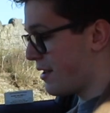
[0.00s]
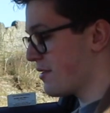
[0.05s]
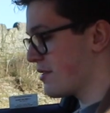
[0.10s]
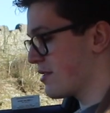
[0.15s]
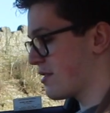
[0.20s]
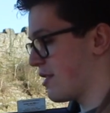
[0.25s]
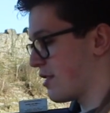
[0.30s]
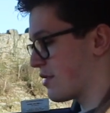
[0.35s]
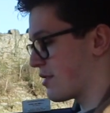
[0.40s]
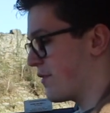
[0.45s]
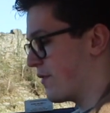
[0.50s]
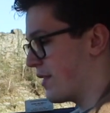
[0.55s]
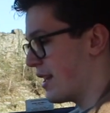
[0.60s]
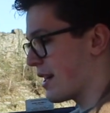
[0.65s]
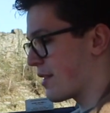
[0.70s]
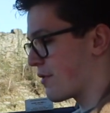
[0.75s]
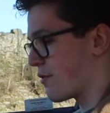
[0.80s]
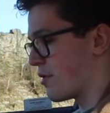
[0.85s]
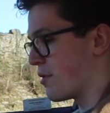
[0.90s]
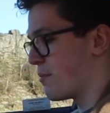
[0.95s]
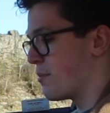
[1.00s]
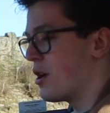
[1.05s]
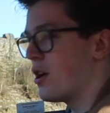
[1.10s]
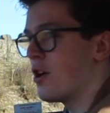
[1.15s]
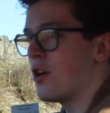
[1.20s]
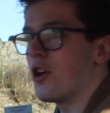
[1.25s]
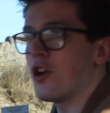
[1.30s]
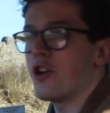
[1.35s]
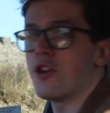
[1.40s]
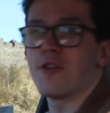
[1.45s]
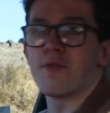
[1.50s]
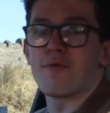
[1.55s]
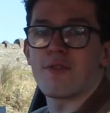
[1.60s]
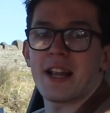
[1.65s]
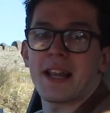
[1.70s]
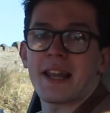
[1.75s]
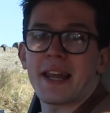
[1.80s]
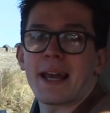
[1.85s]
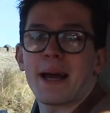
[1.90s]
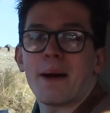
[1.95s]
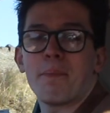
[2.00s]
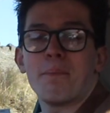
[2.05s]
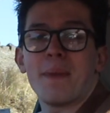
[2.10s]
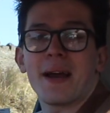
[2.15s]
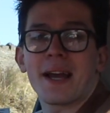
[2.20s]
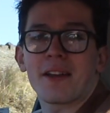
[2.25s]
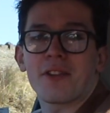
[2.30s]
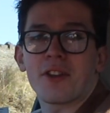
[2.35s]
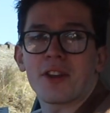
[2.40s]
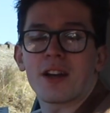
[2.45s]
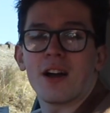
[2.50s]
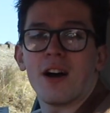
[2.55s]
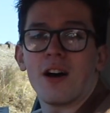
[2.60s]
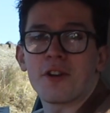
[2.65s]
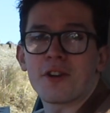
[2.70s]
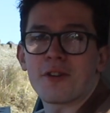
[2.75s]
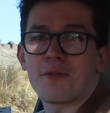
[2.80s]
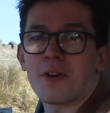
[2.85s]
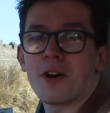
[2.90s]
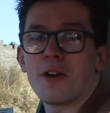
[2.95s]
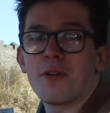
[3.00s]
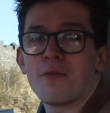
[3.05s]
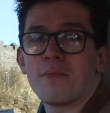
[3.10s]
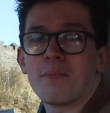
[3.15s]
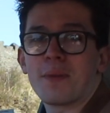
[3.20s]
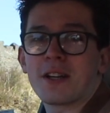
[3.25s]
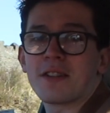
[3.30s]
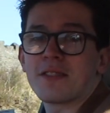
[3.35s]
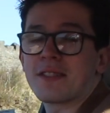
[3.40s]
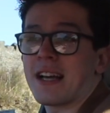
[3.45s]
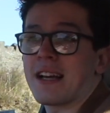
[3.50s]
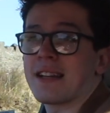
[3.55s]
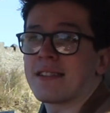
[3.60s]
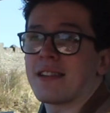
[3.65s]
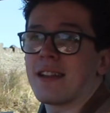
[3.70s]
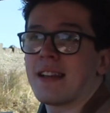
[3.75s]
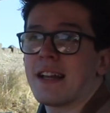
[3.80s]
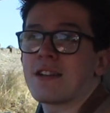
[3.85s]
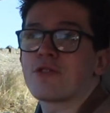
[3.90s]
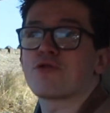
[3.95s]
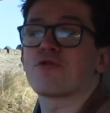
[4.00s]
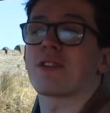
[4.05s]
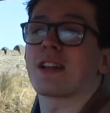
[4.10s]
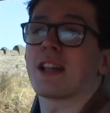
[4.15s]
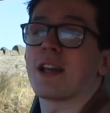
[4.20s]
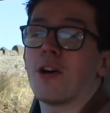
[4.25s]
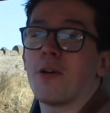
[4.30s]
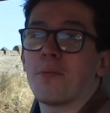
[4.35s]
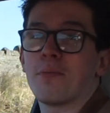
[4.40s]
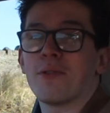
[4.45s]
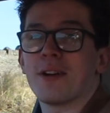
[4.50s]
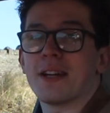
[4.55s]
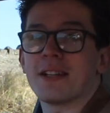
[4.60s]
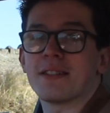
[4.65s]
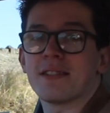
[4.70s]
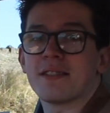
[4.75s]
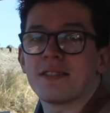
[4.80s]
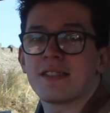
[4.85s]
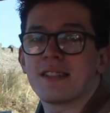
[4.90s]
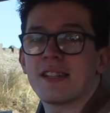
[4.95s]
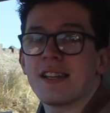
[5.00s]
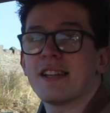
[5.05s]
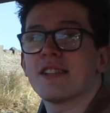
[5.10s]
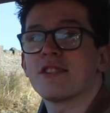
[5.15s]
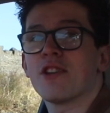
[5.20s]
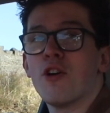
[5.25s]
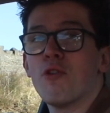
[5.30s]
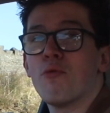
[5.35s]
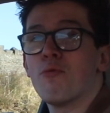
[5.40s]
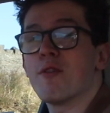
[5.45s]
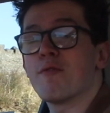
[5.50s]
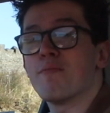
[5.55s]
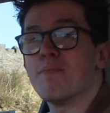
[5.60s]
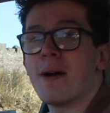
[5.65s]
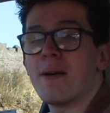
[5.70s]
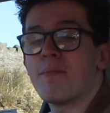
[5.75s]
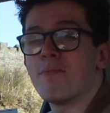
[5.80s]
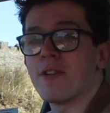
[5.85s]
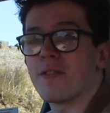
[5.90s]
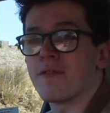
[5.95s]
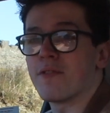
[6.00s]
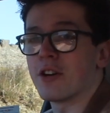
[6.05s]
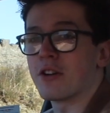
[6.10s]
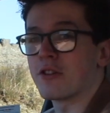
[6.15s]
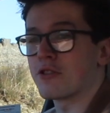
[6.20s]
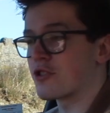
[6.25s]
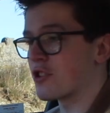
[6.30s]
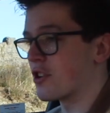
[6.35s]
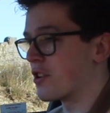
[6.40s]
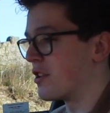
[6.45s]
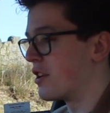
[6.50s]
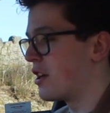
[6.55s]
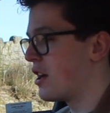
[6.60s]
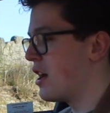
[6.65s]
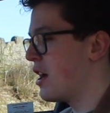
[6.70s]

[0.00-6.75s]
and there's lots of legroom. You really can make the car your own because it has electrically operated seats with memory function.